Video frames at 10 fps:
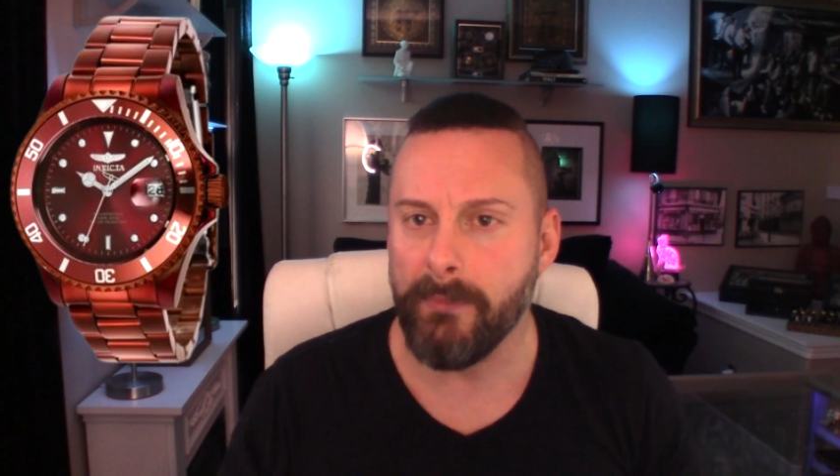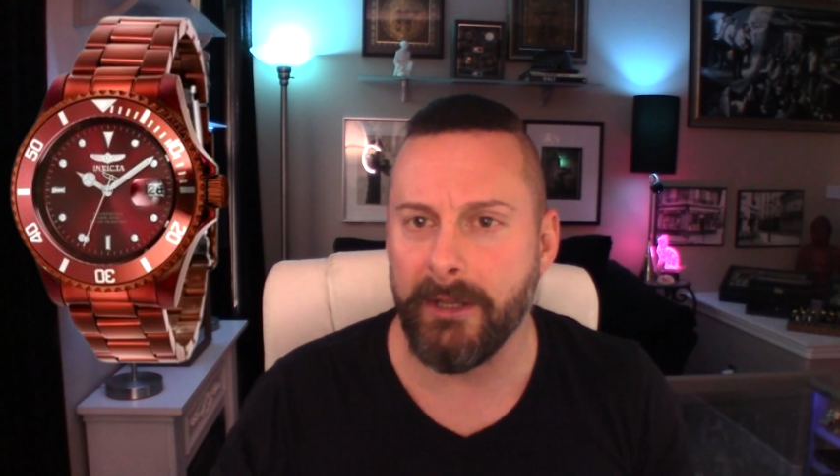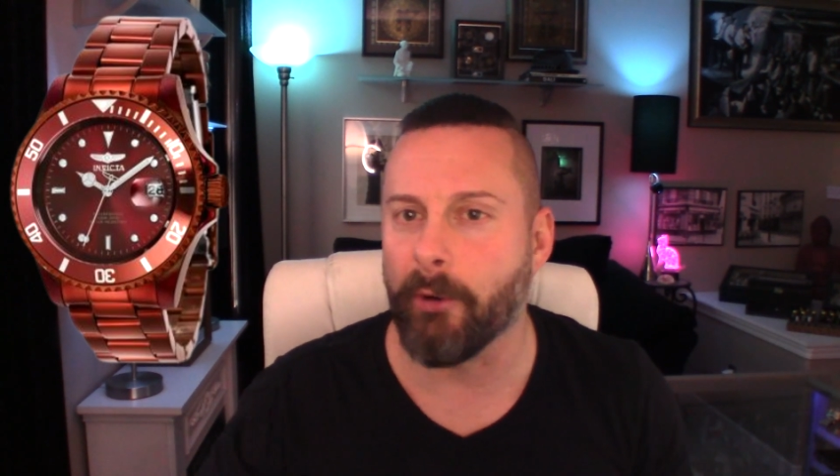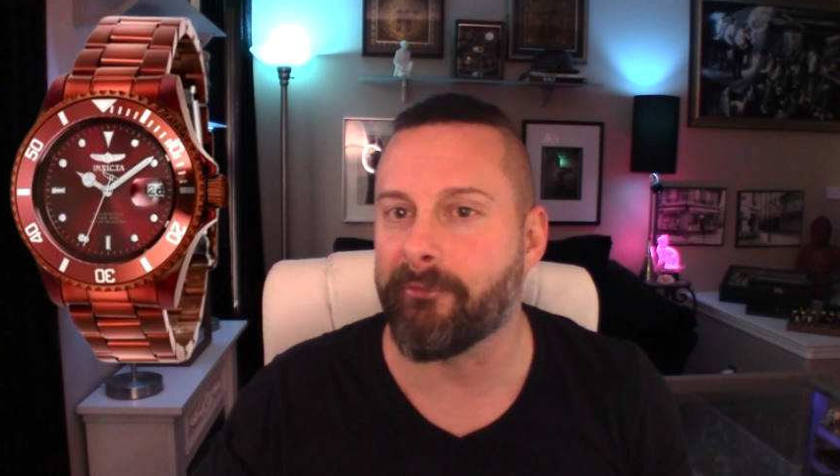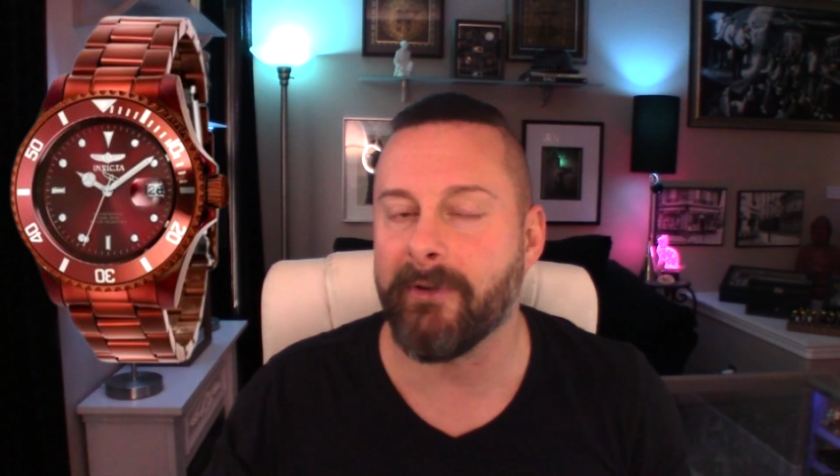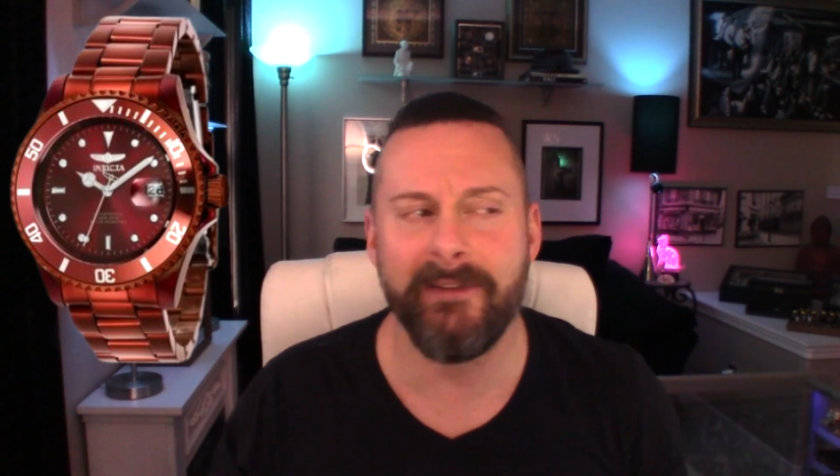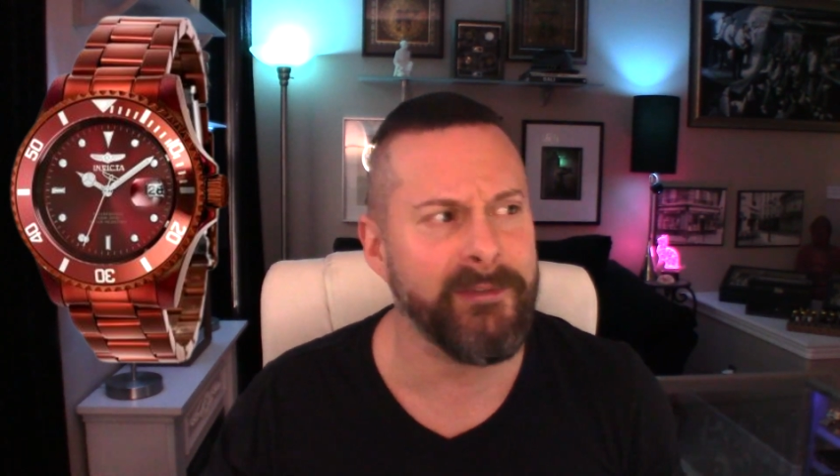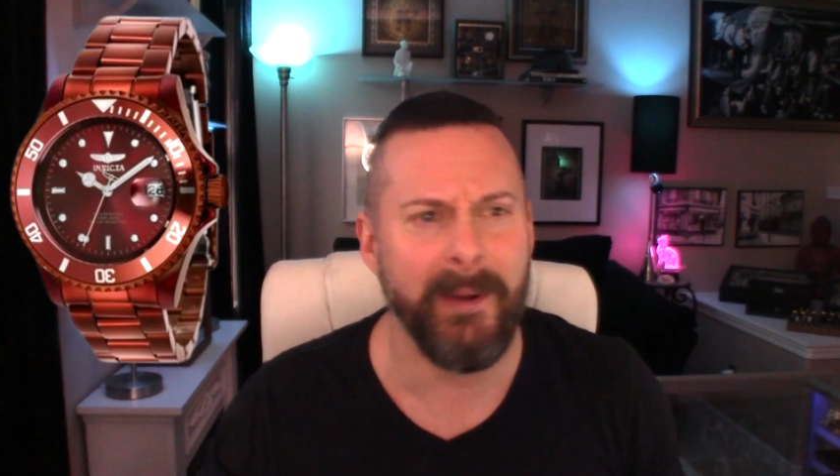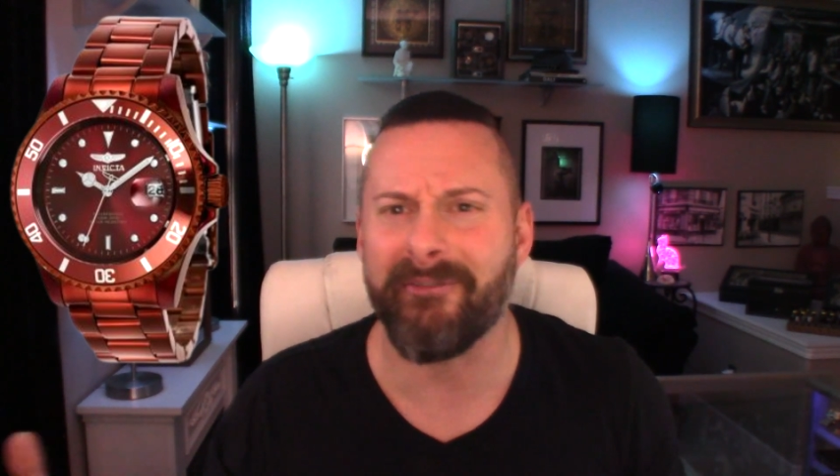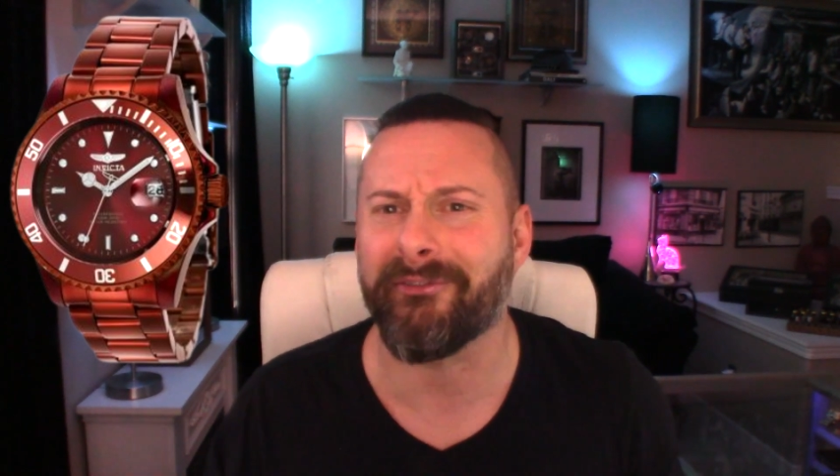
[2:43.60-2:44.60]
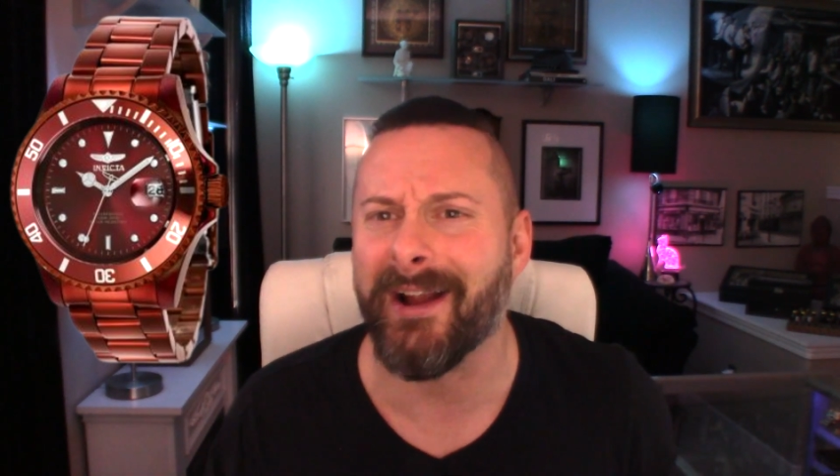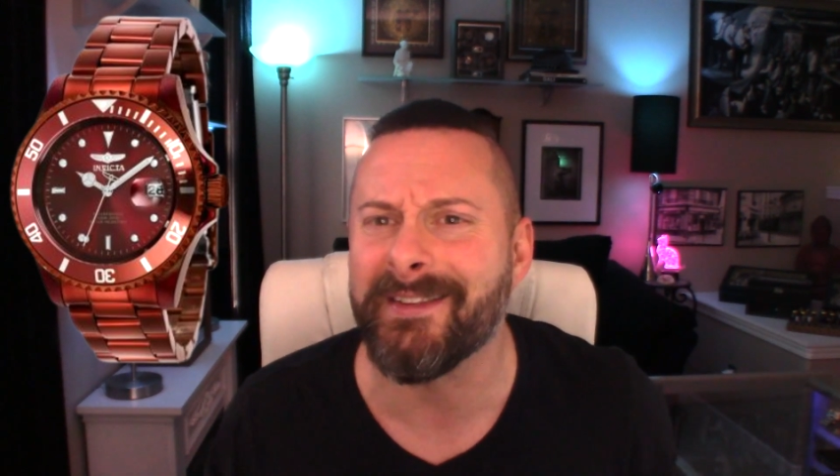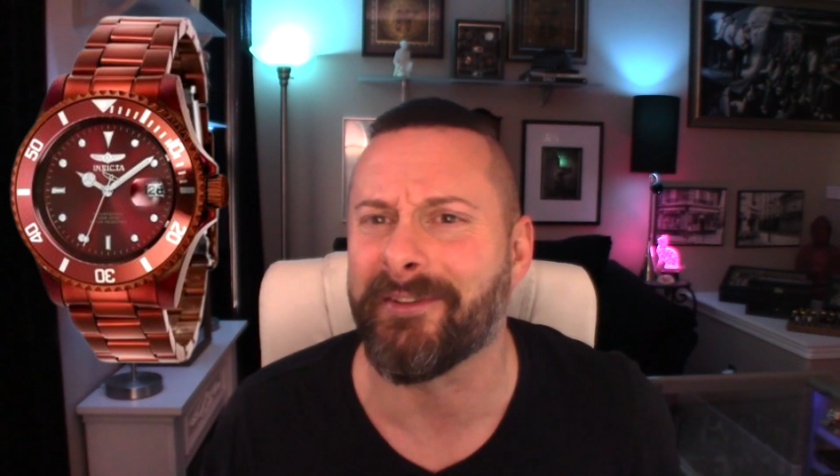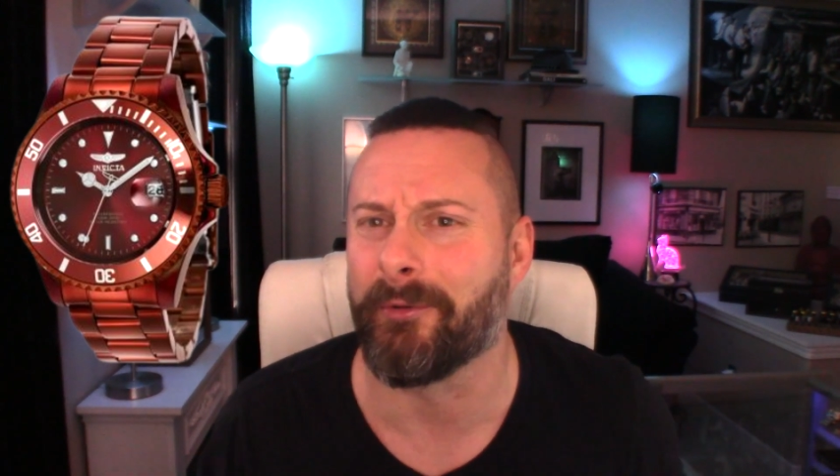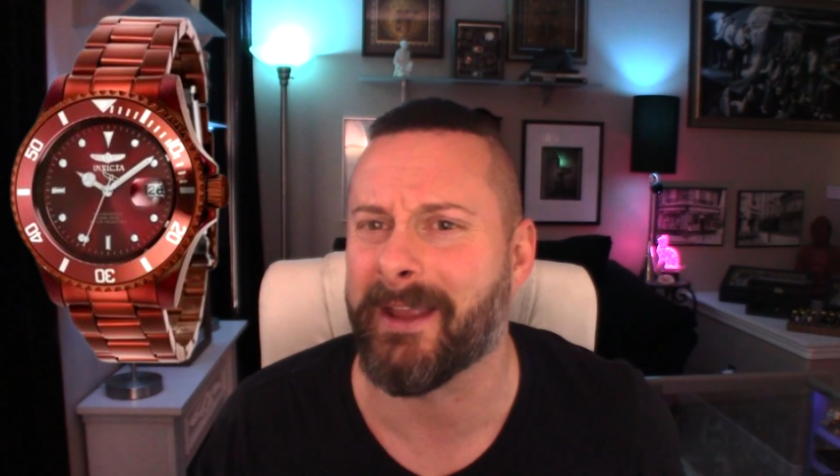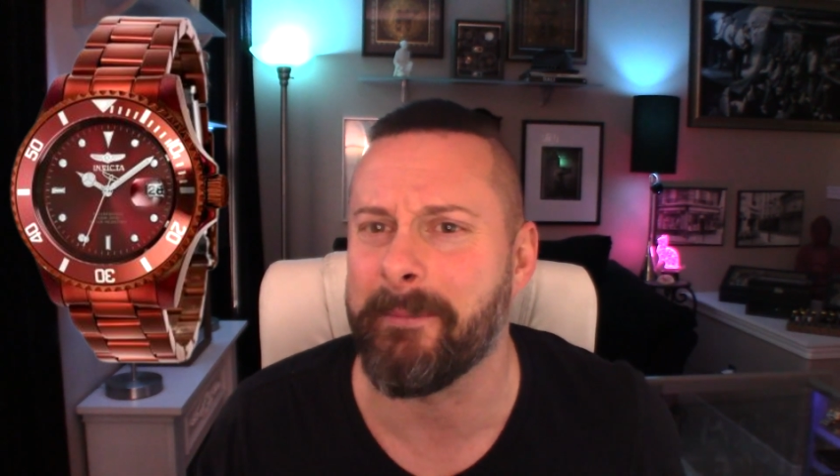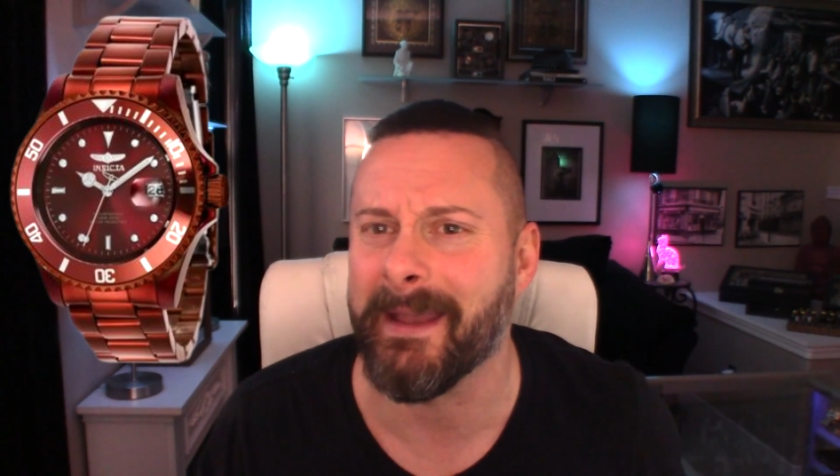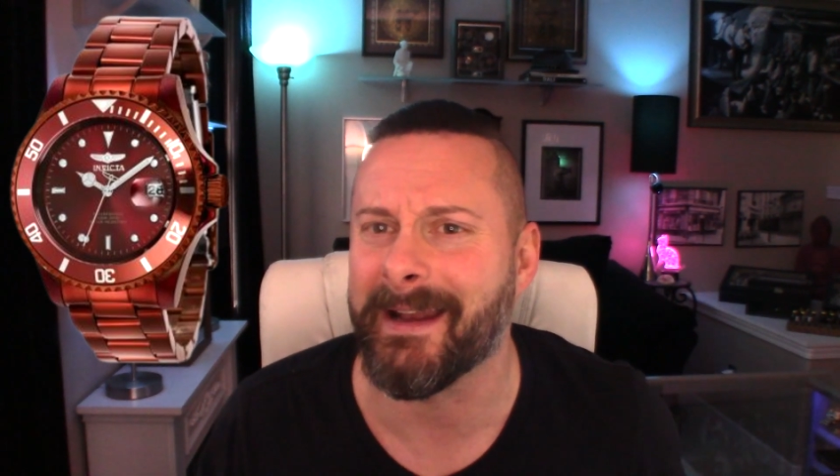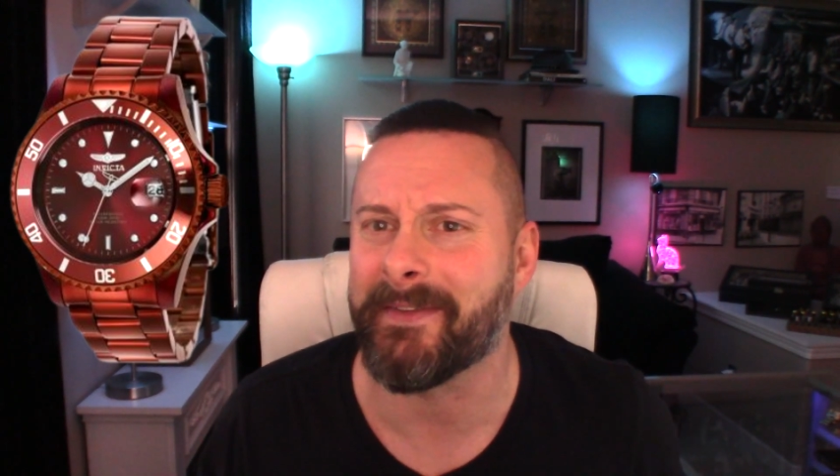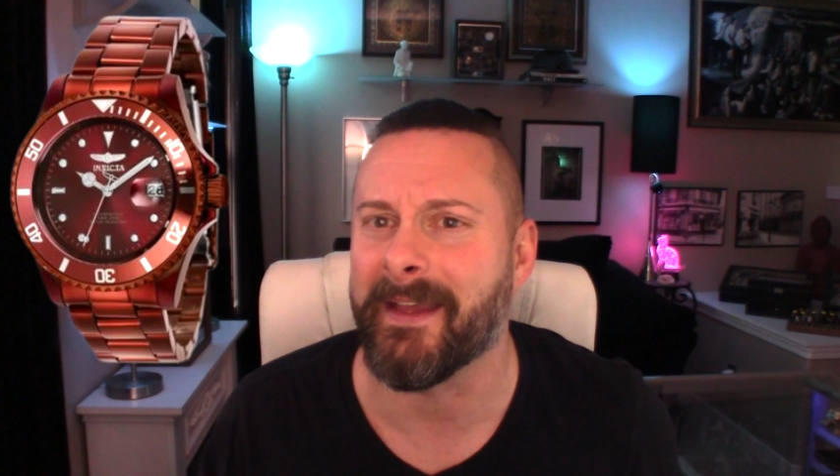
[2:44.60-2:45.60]
you know, even my friends don't get me
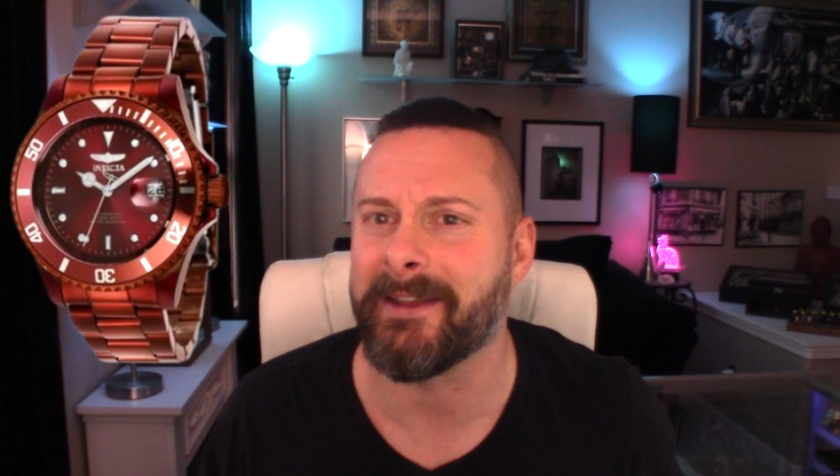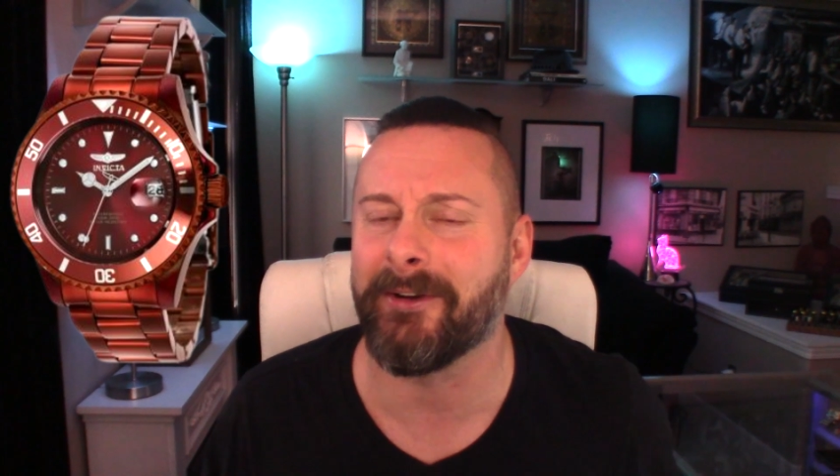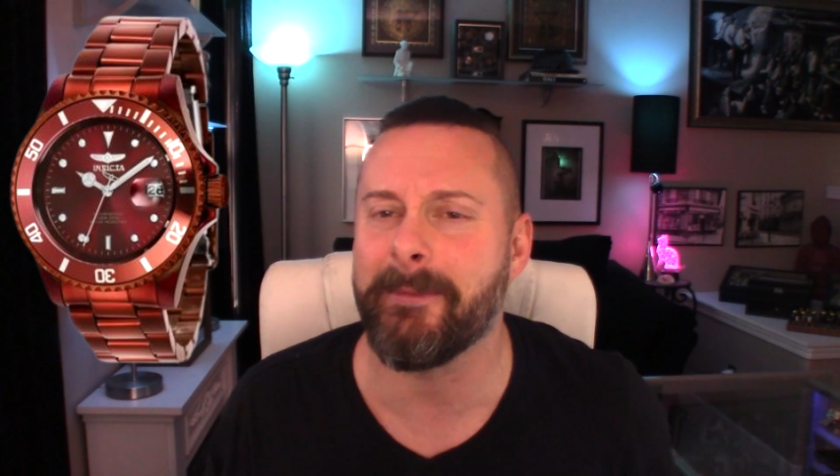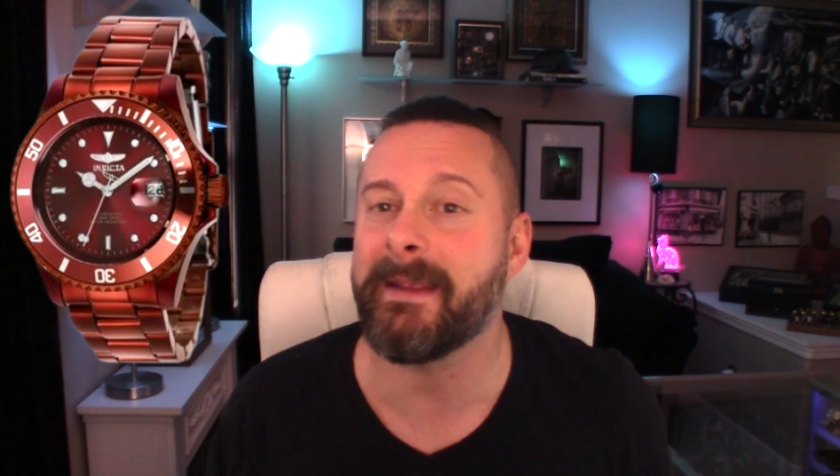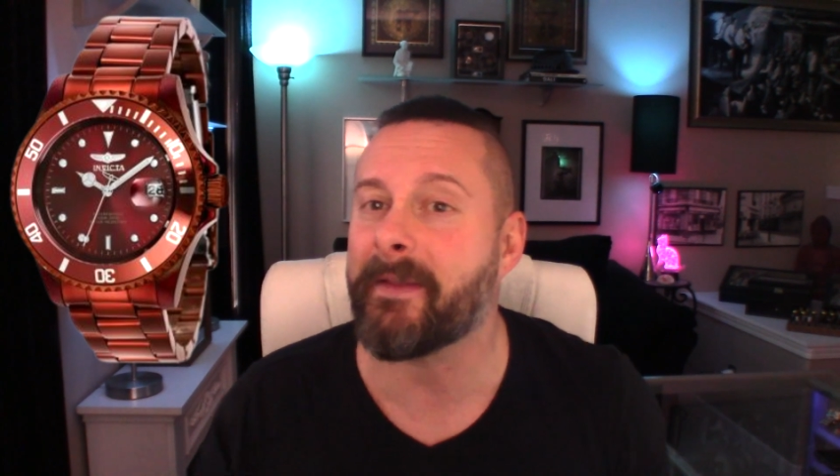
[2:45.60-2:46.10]
anything, you know what I mean?